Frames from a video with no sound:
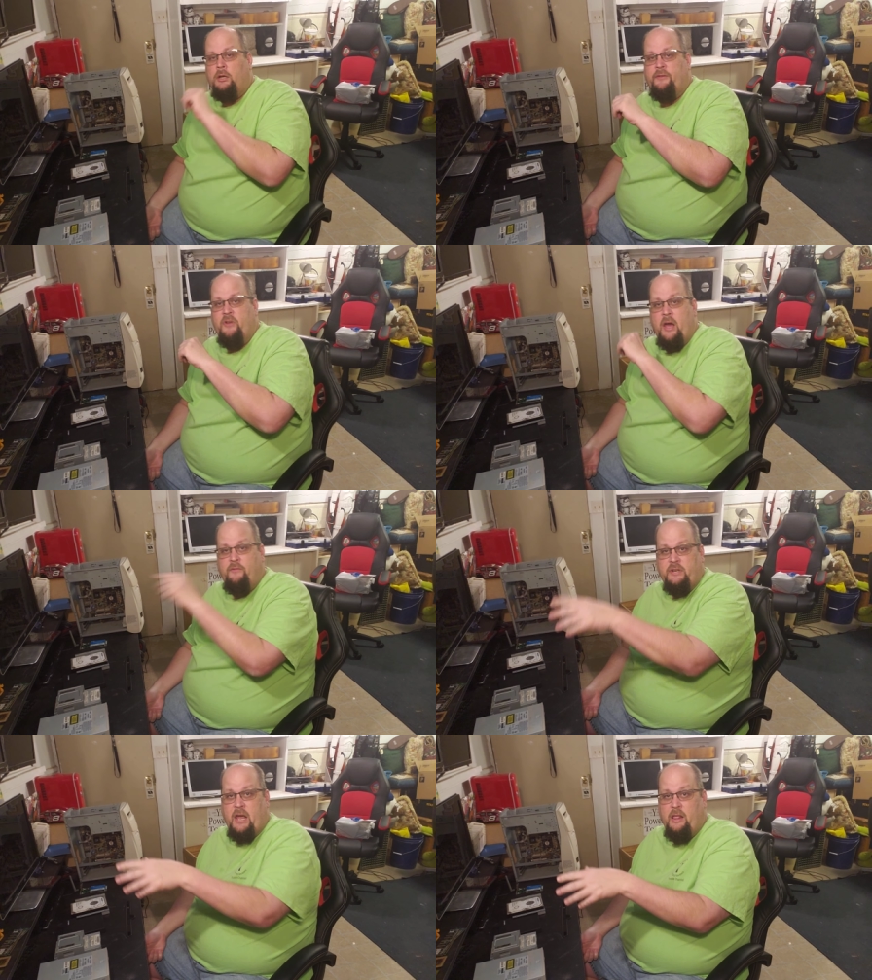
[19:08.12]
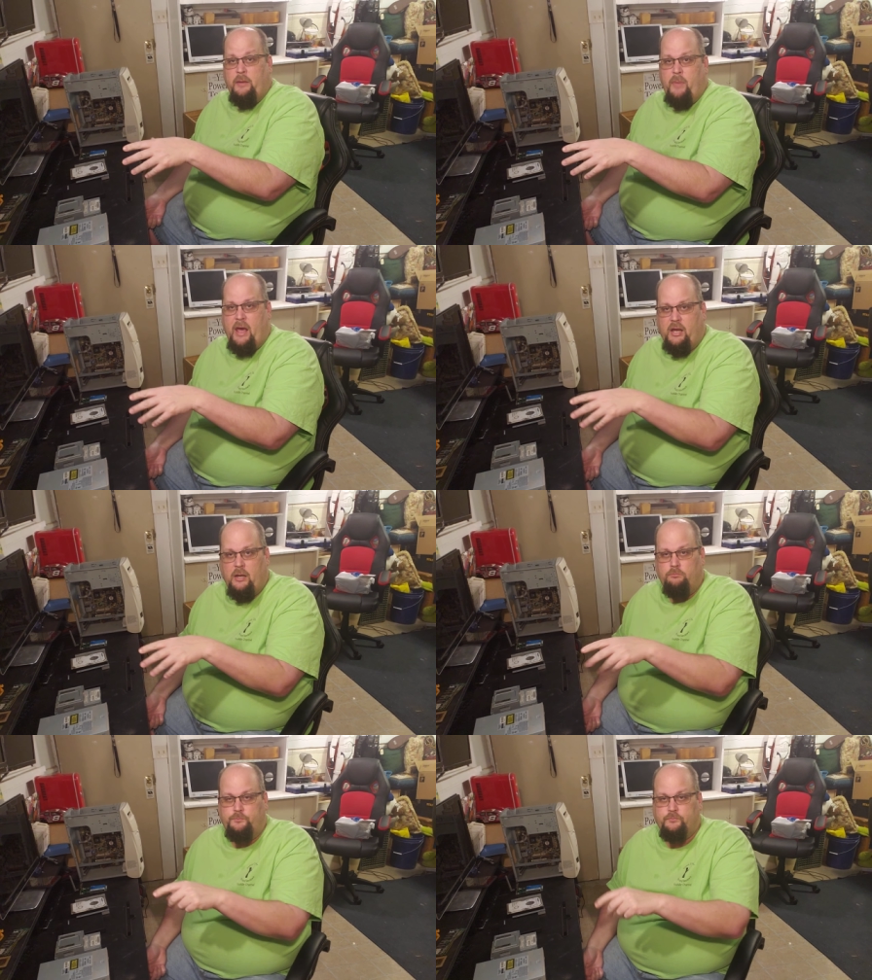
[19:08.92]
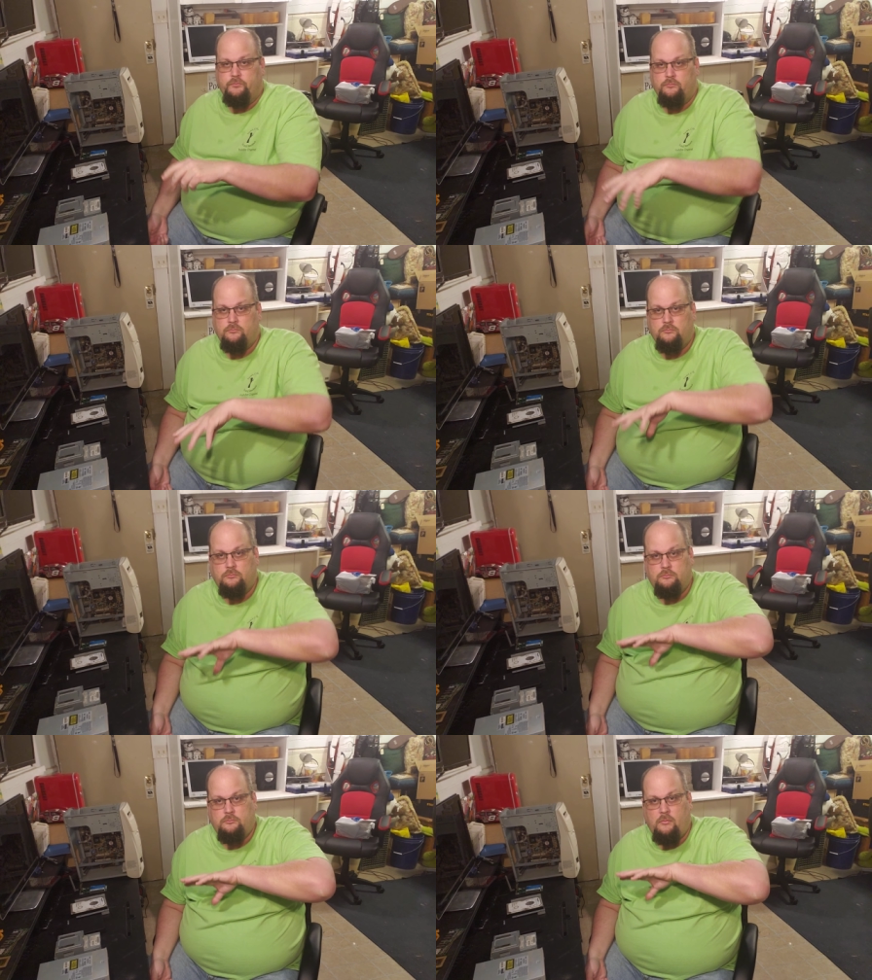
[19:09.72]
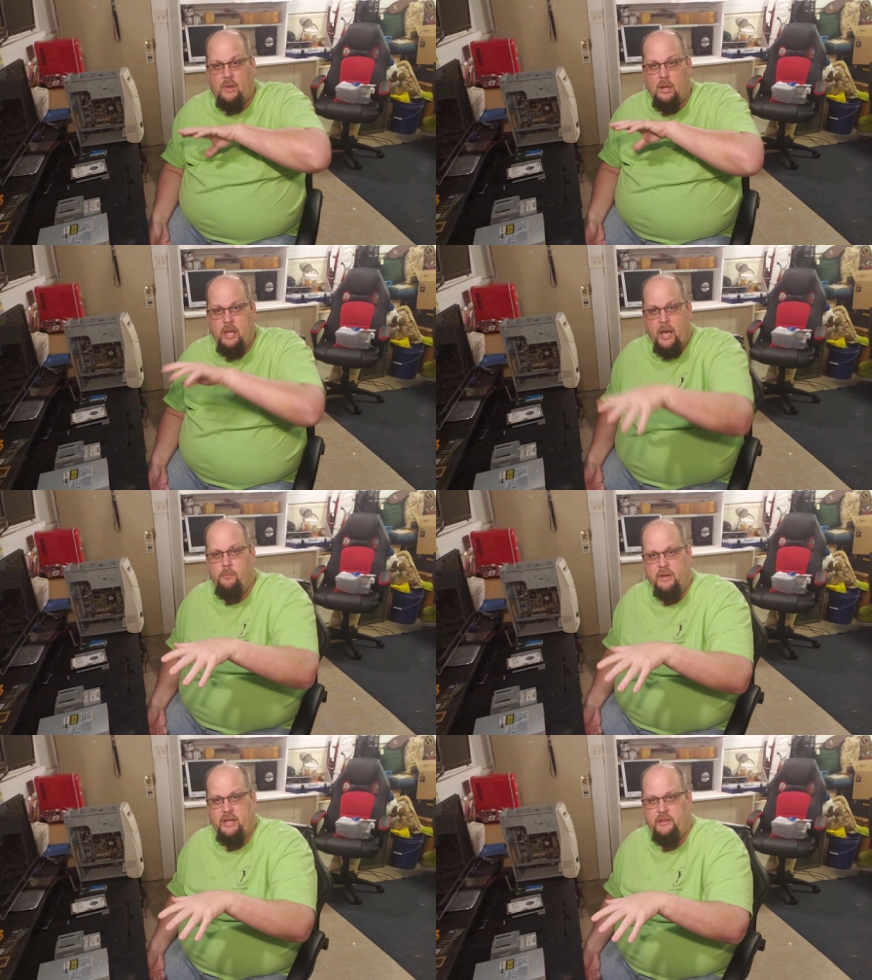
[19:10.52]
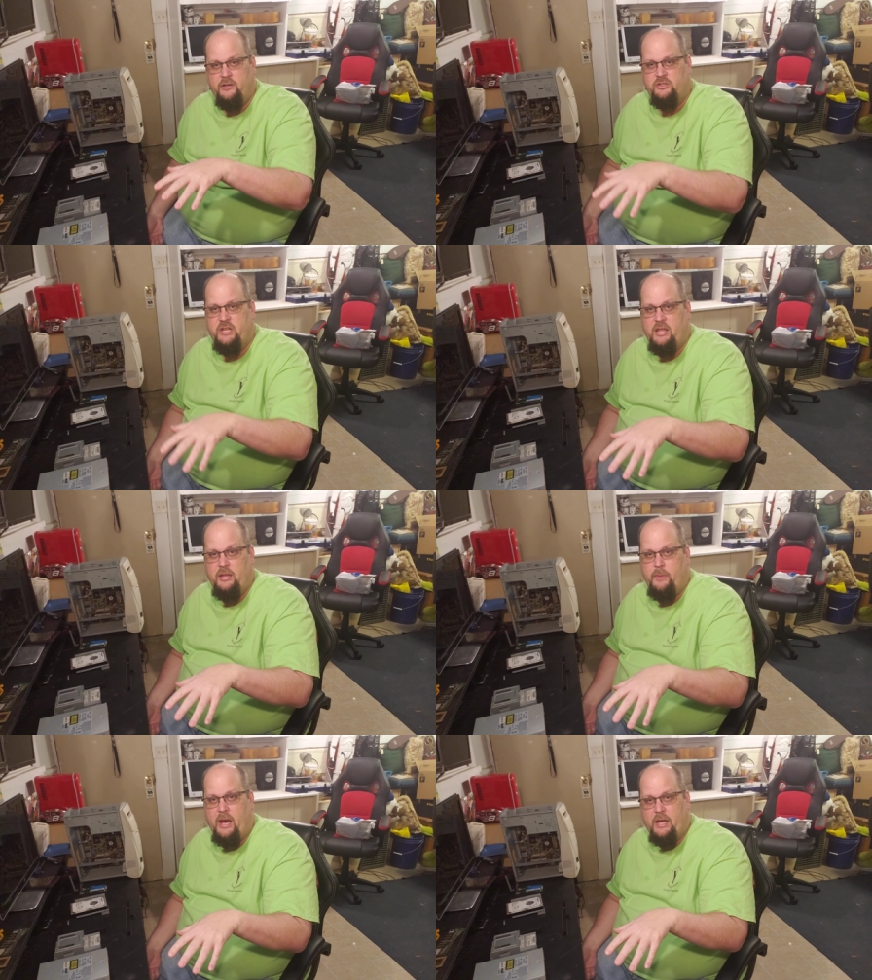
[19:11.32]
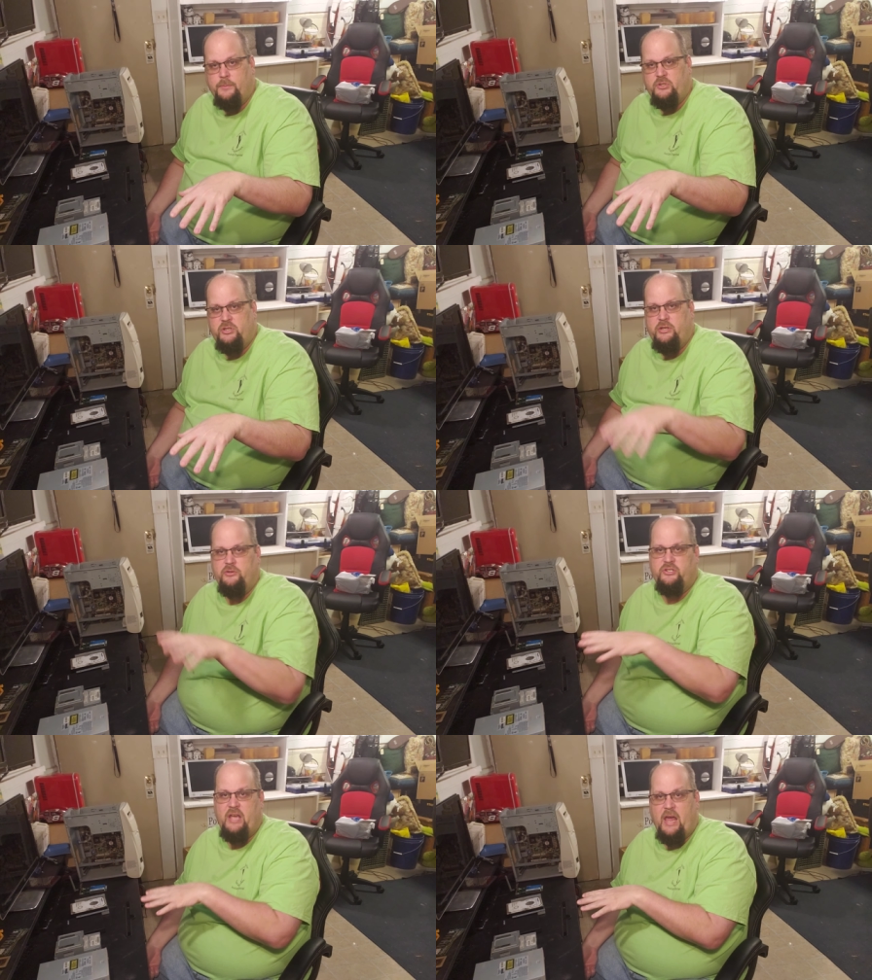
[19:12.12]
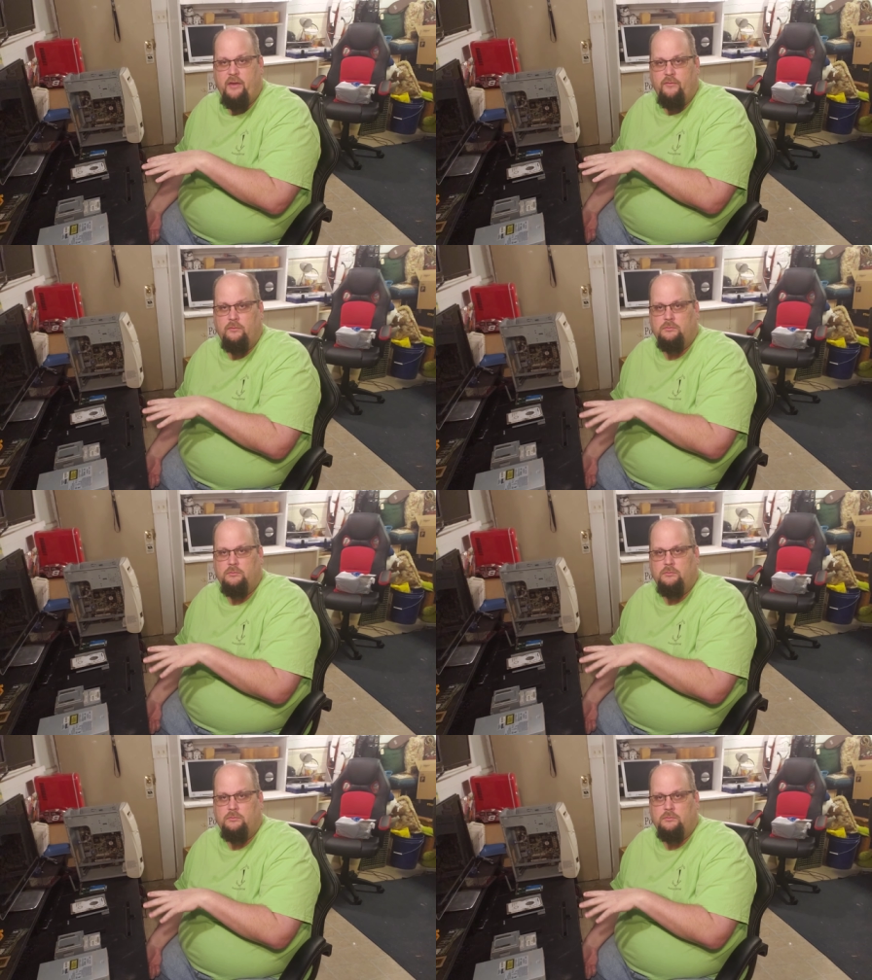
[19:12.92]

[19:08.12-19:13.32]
if you have a daily backup, how many of those daily backups do you save?